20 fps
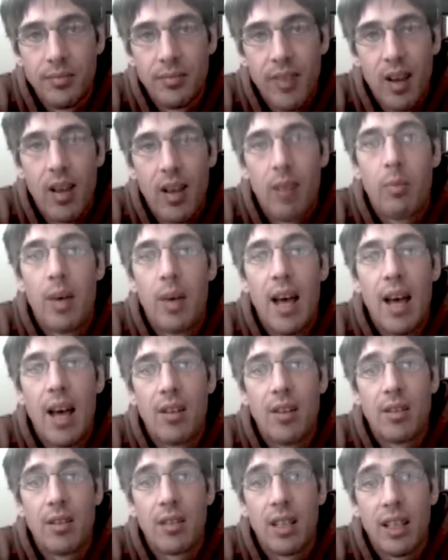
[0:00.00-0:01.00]
Right?
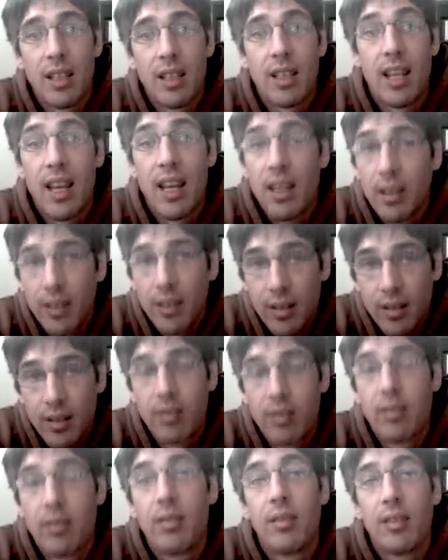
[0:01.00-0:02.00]
Patterns like that
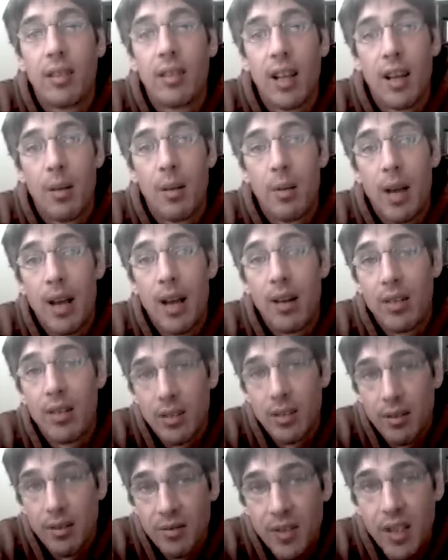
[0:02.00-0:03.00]
kind of
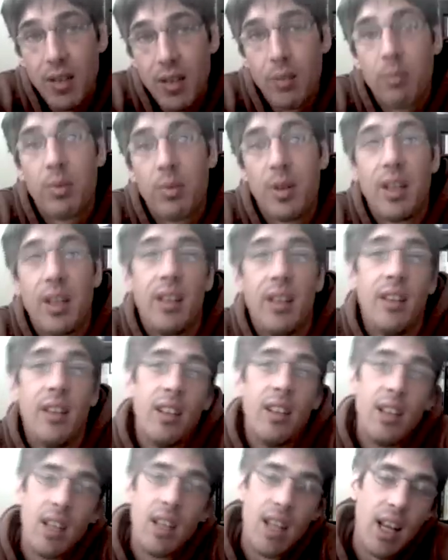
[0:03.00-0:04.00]
patterns, a fingerprint.
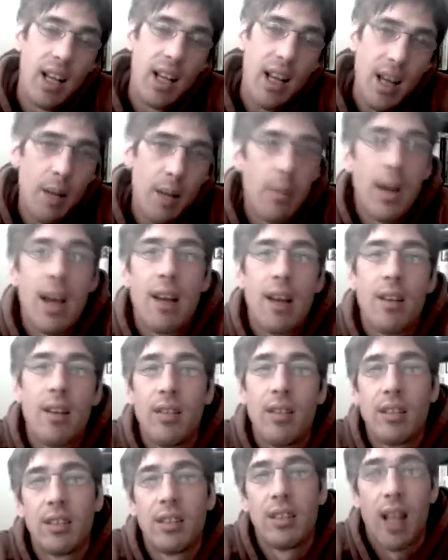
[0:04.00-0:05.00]
That kind of pattern
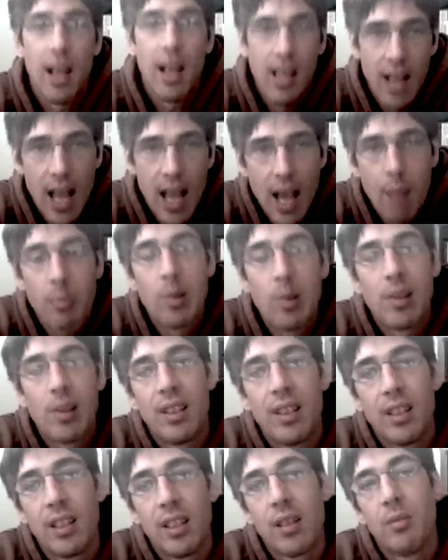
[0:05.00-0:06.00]
looks like an apple
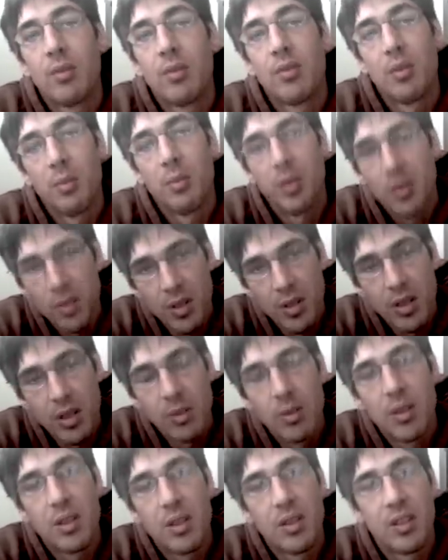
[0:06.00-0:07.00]
and it comes from a tree,
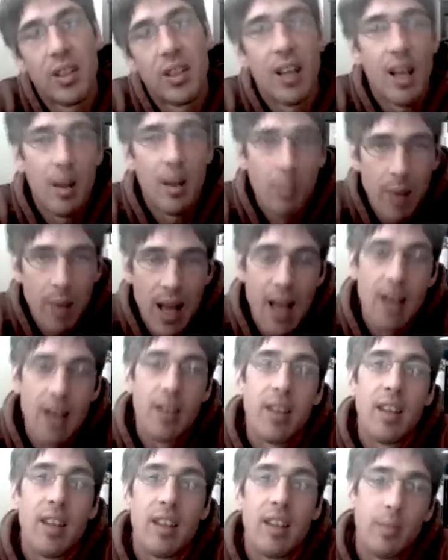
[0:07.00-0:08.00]
which is a kind of
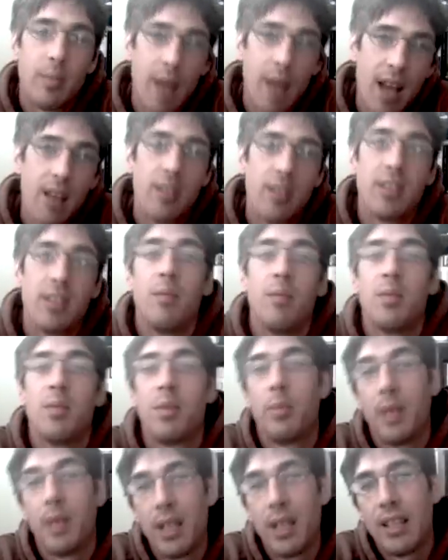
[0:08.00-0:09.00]
pattern. This pattern seems to
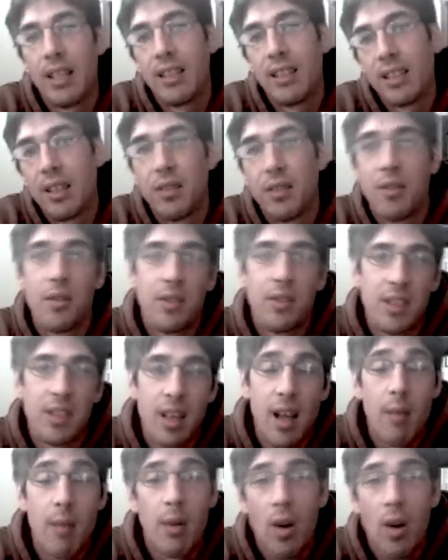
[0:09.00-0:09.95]
beget itself over time.